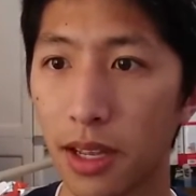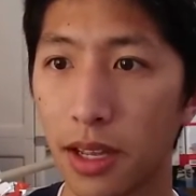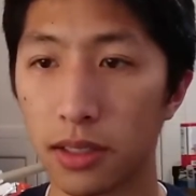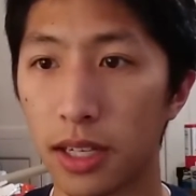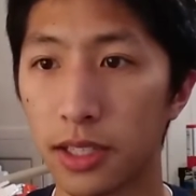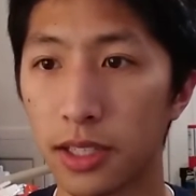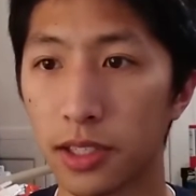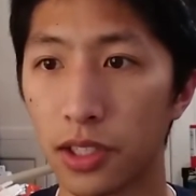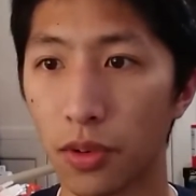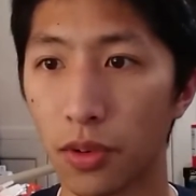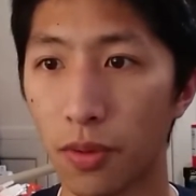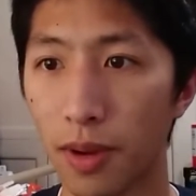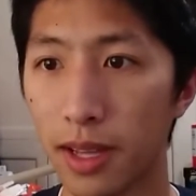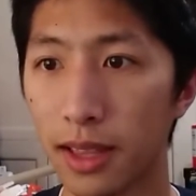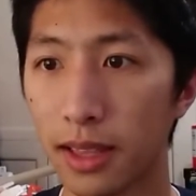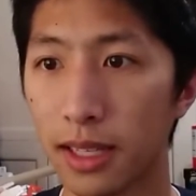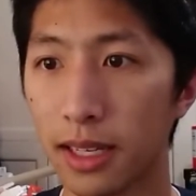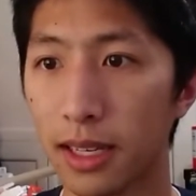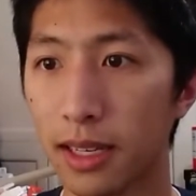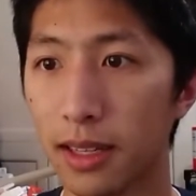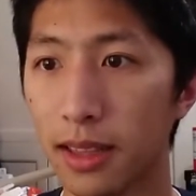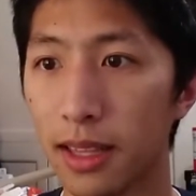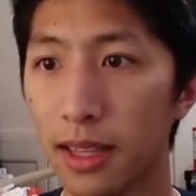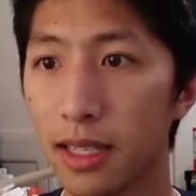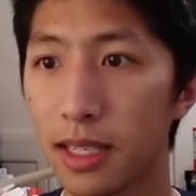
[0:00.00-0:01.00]

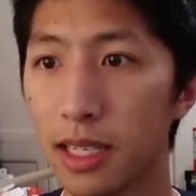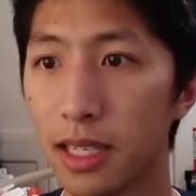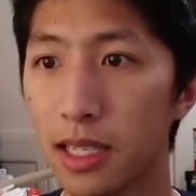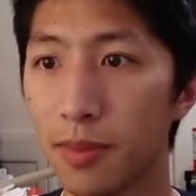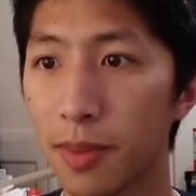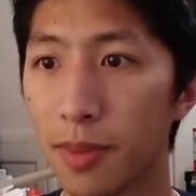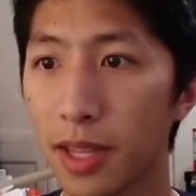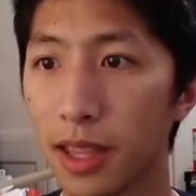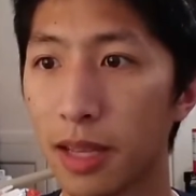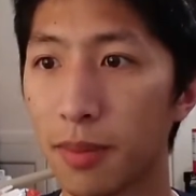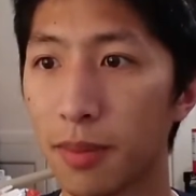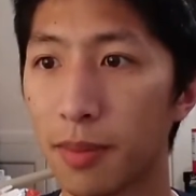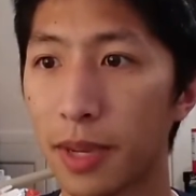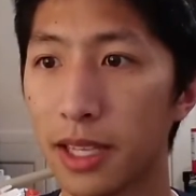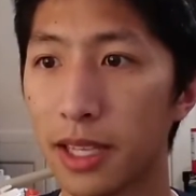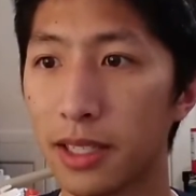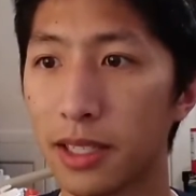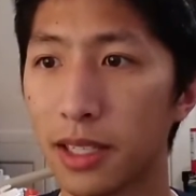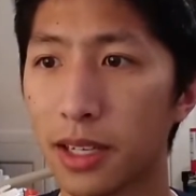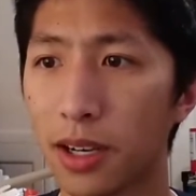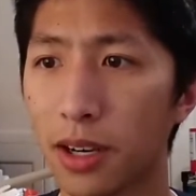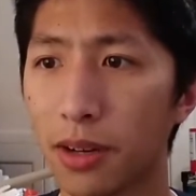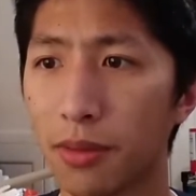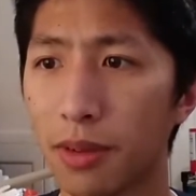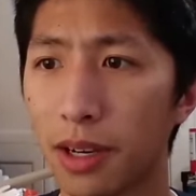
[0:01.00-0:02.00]
Consequently, this has meant that
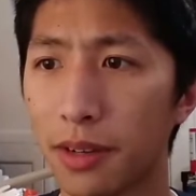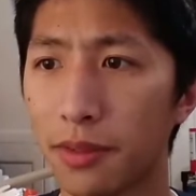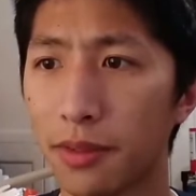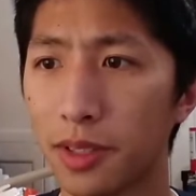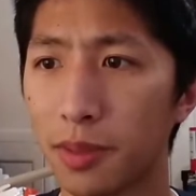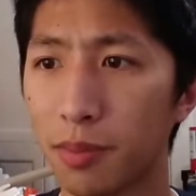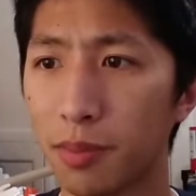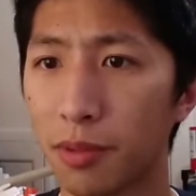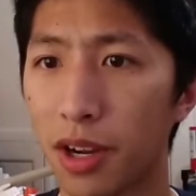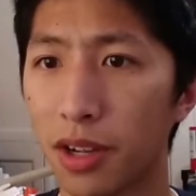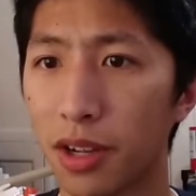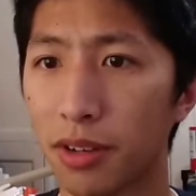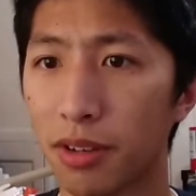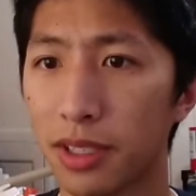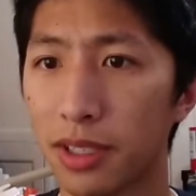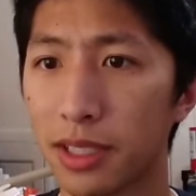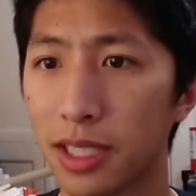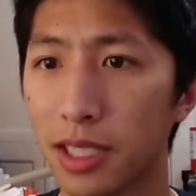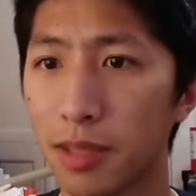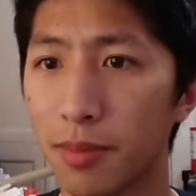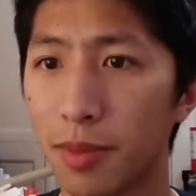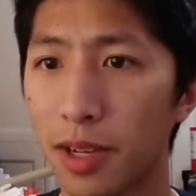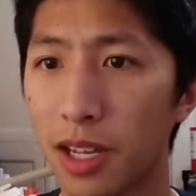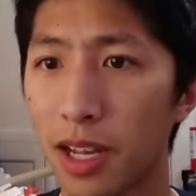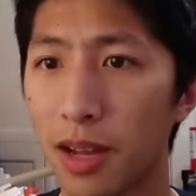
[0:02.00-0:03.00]
pacing our rivals' progress
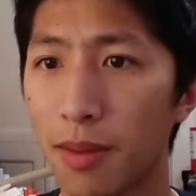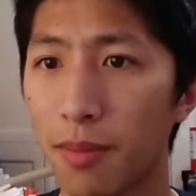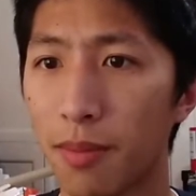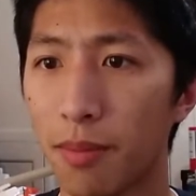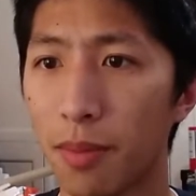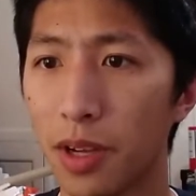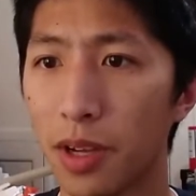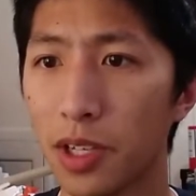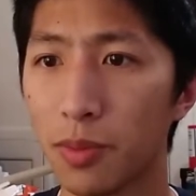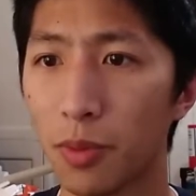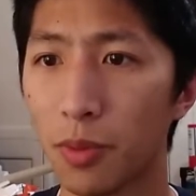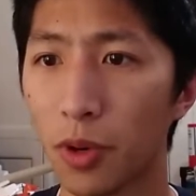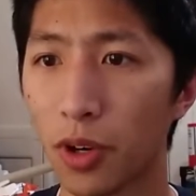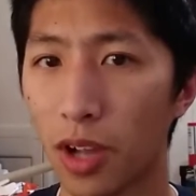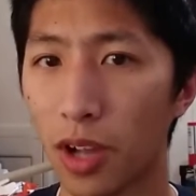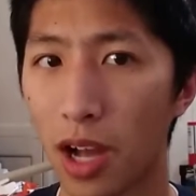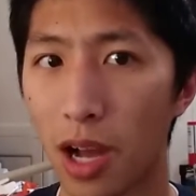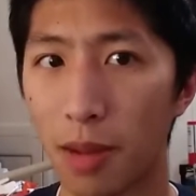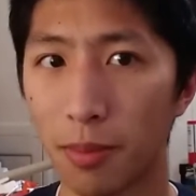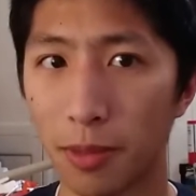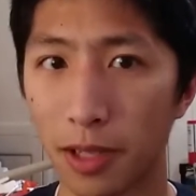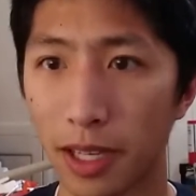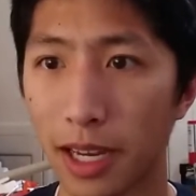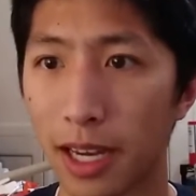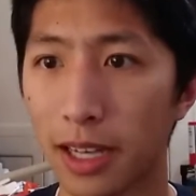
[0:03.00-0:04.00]
has become much more
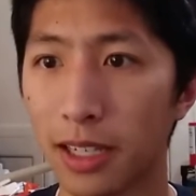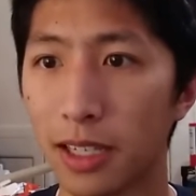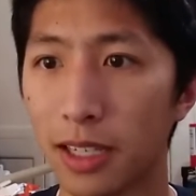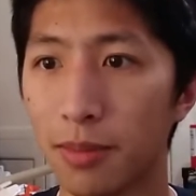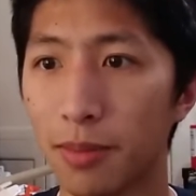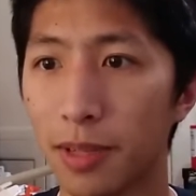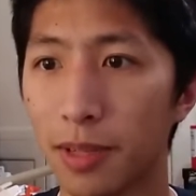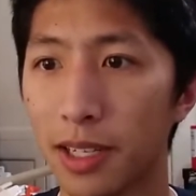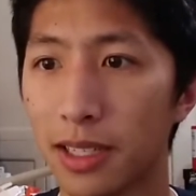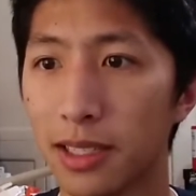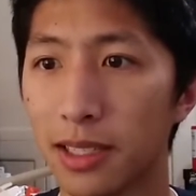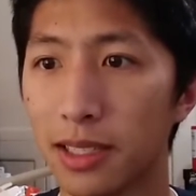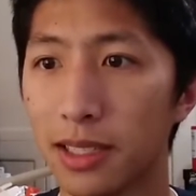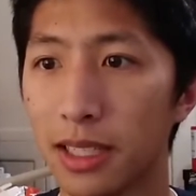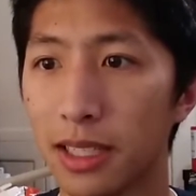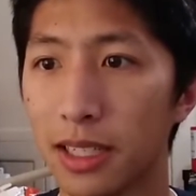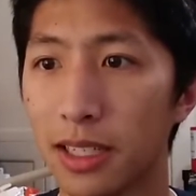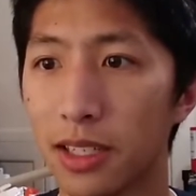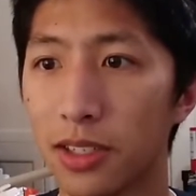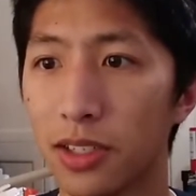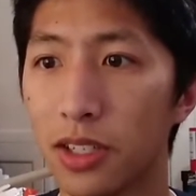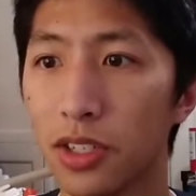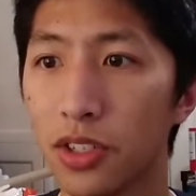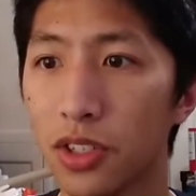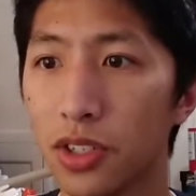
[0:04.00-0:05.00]
complicated because
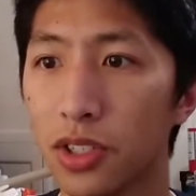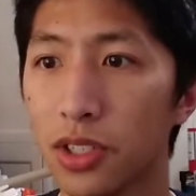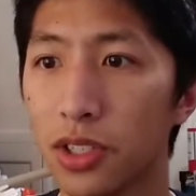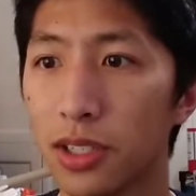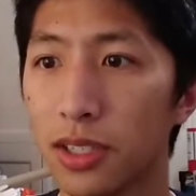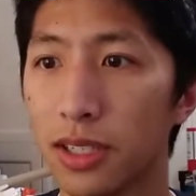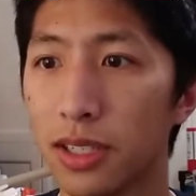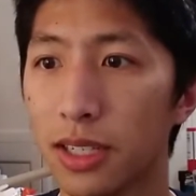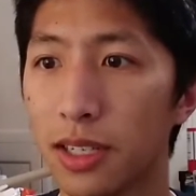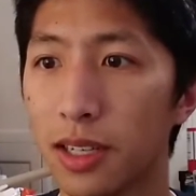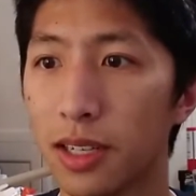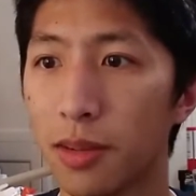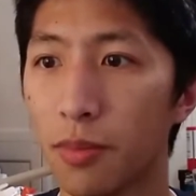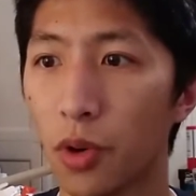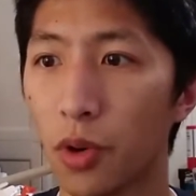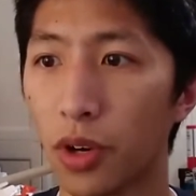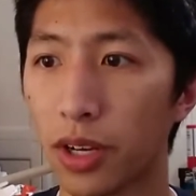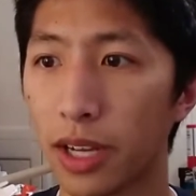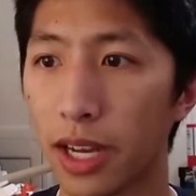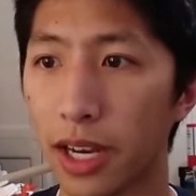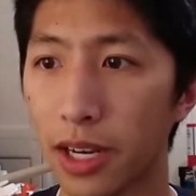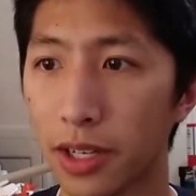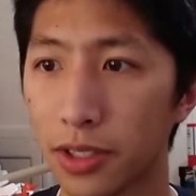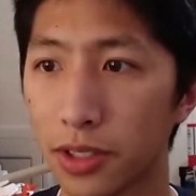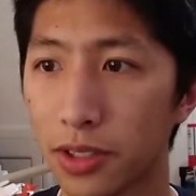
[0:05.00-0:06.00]
in addition to needing more
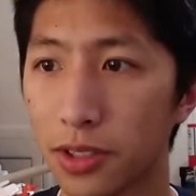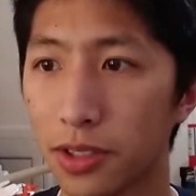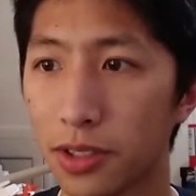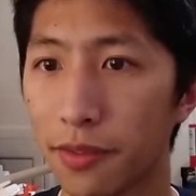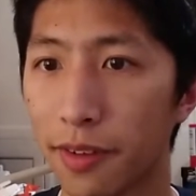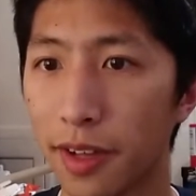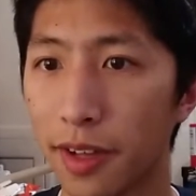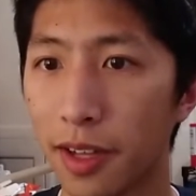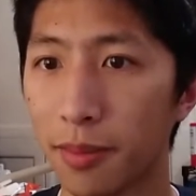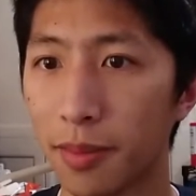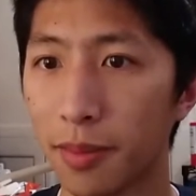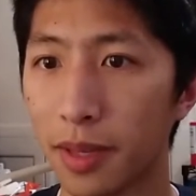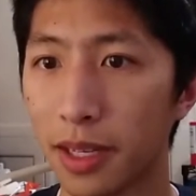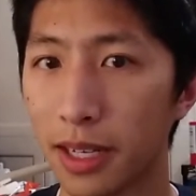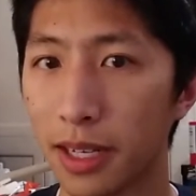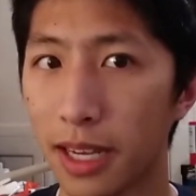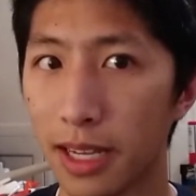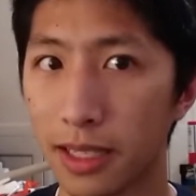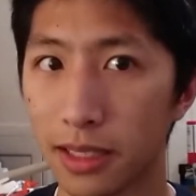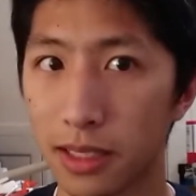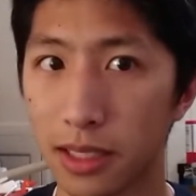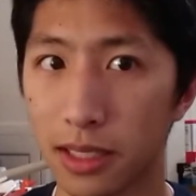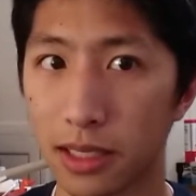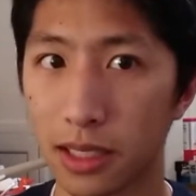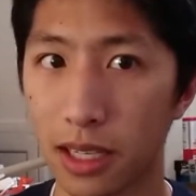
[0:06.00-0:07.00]
character development,
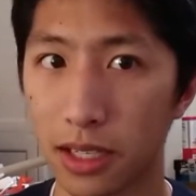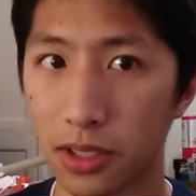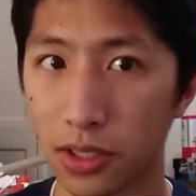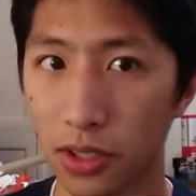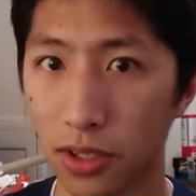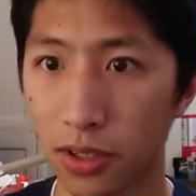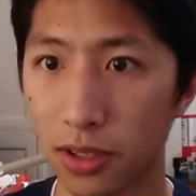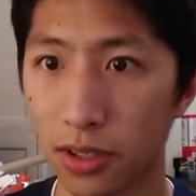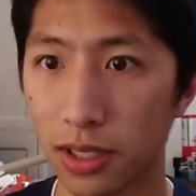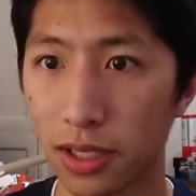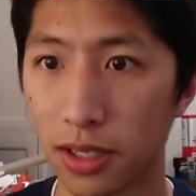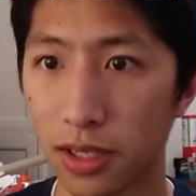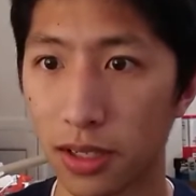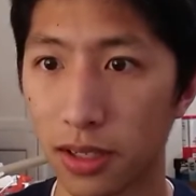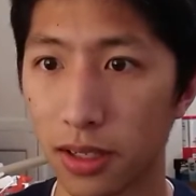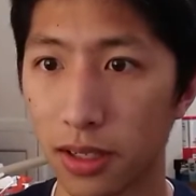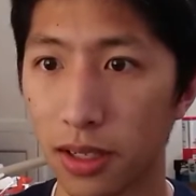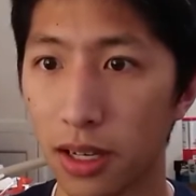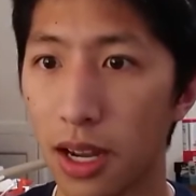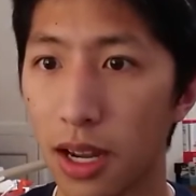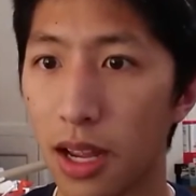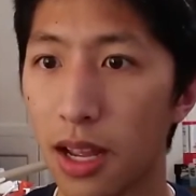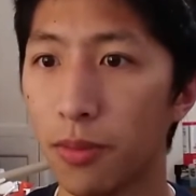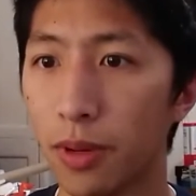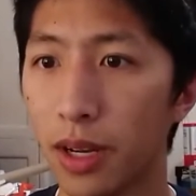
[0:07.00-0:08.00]
as discussed earlier,